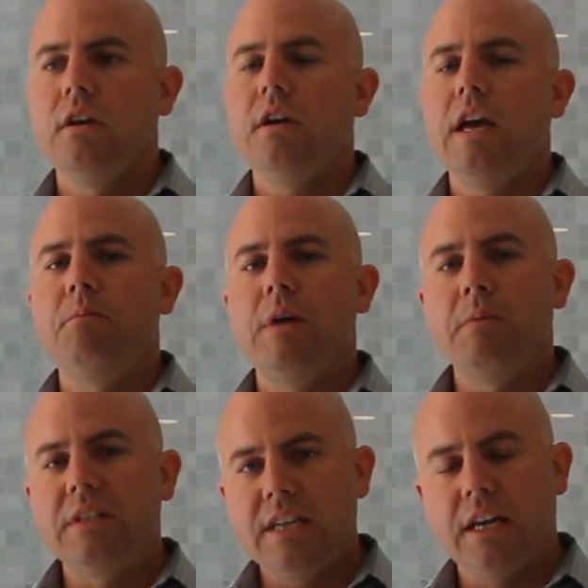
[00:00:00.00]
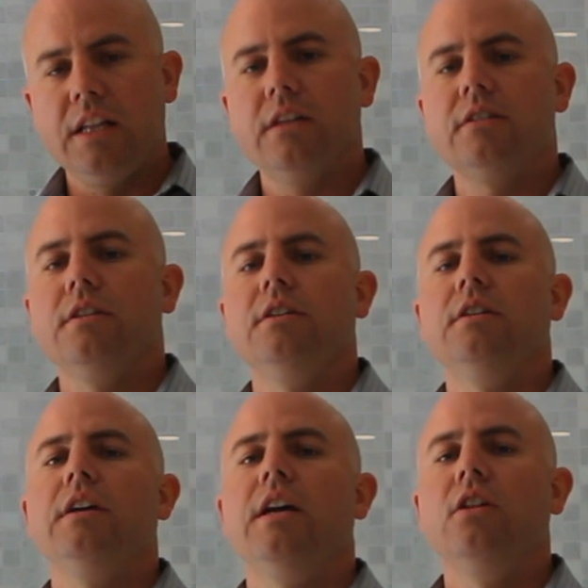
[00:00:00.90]
and being meticulous
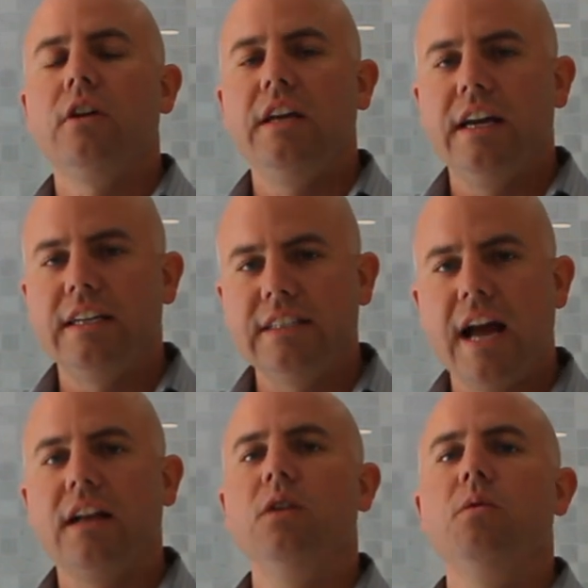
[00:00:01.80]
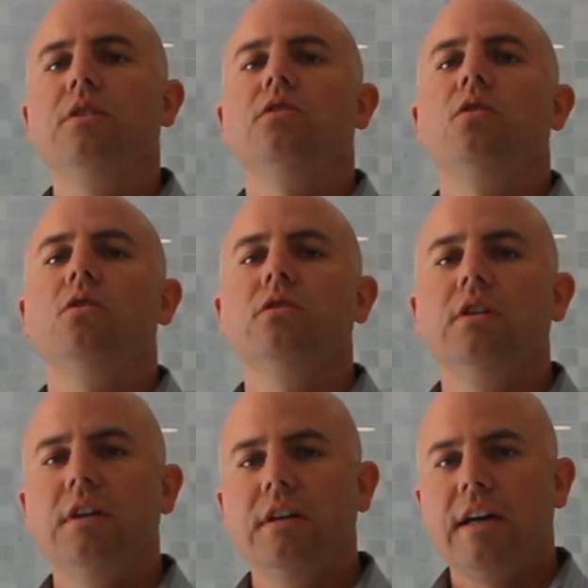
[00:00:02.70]
and looking exactly what's sold,
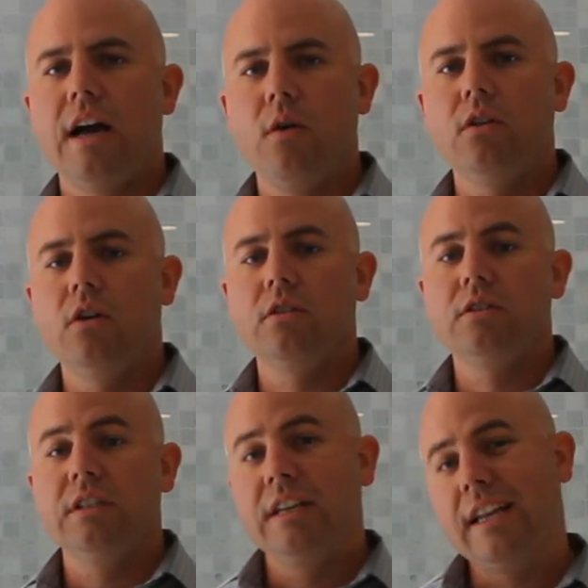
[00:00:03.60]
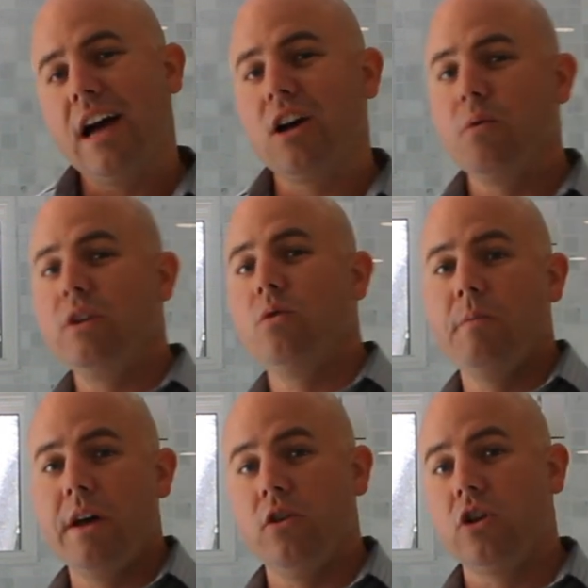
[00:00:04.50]
how it looks, and how can we do a
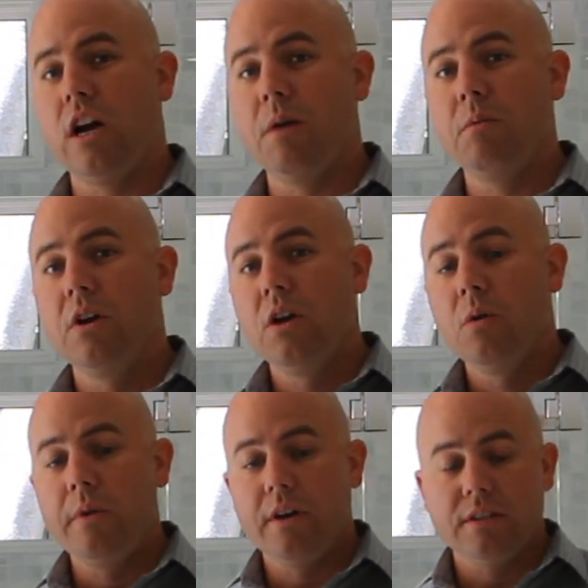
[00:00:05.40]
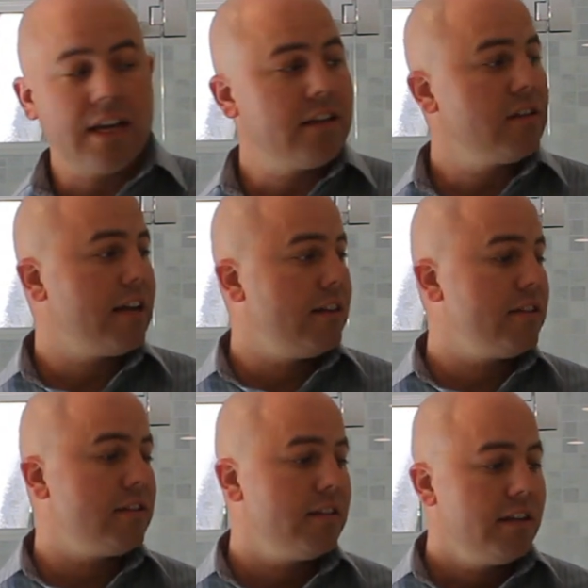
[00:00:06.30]
better job. Because things like
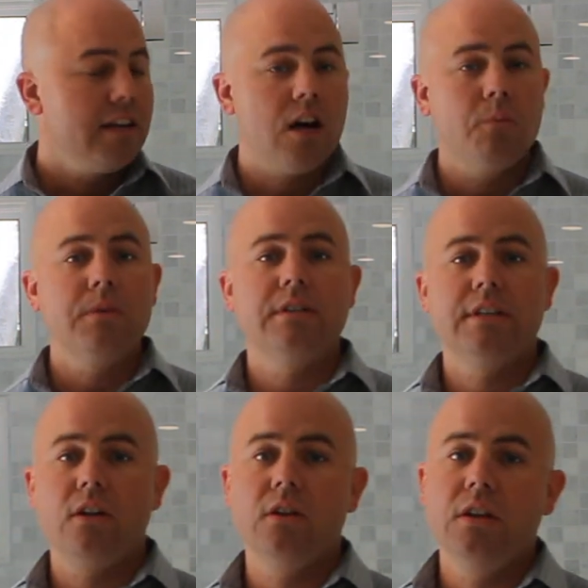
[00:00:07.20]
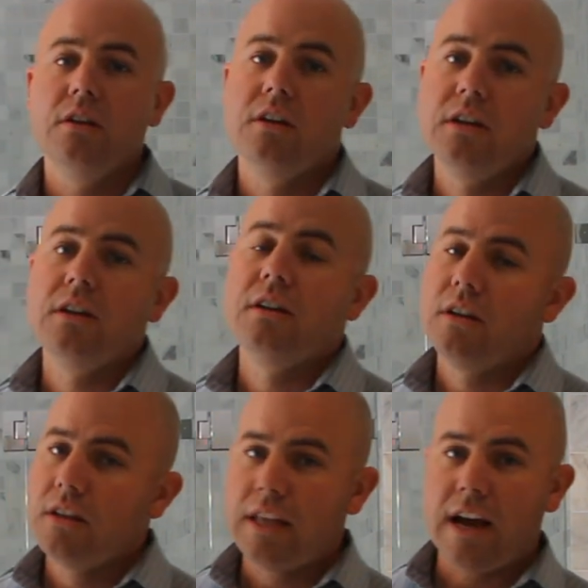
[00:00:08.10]
this help us sell
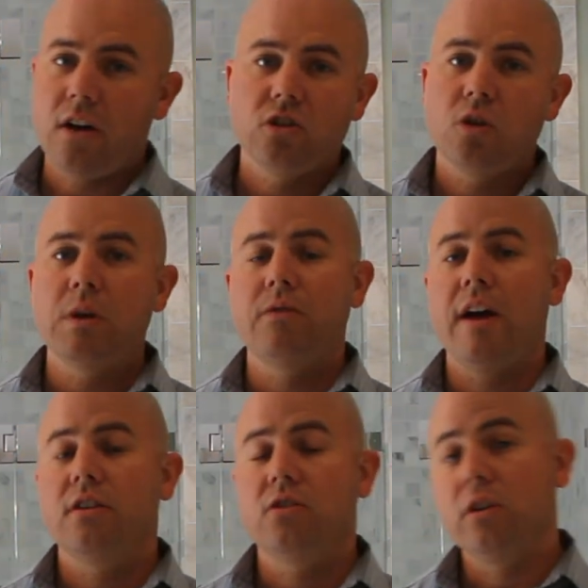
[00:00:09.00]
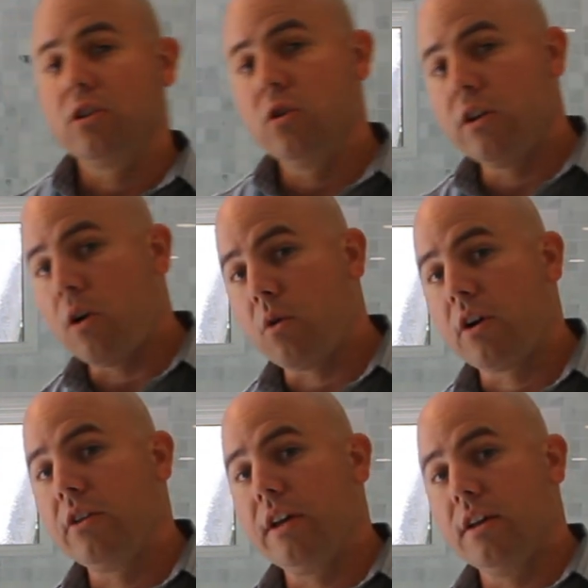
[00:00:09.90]
the house so much faster, including our work
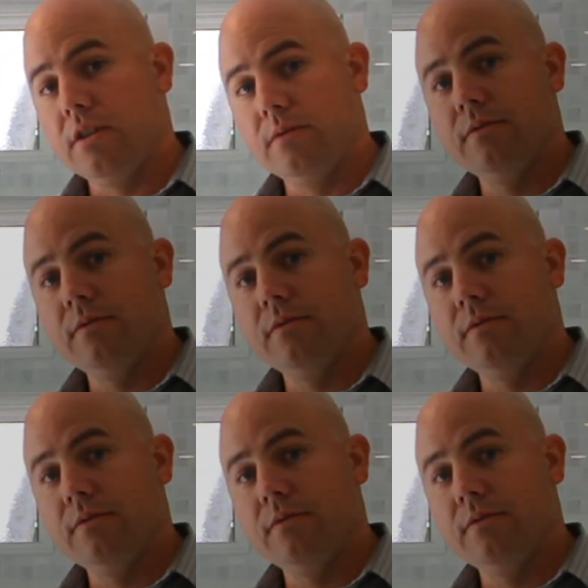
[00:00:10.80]
in the kitchen.